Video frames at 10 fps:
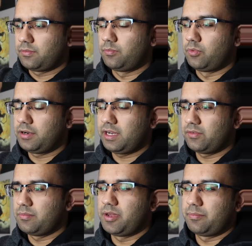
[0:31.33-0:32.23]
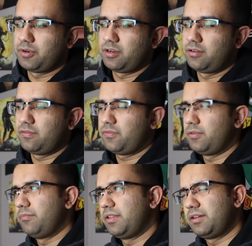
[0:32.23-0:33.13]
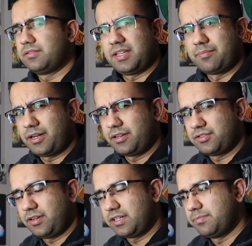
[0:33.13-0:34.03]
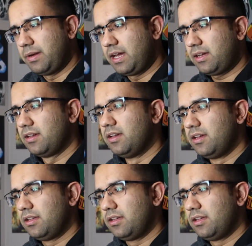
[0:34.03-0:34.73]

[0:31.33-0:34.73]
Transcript: From what I remember from, I think it was Empire Strikes Back,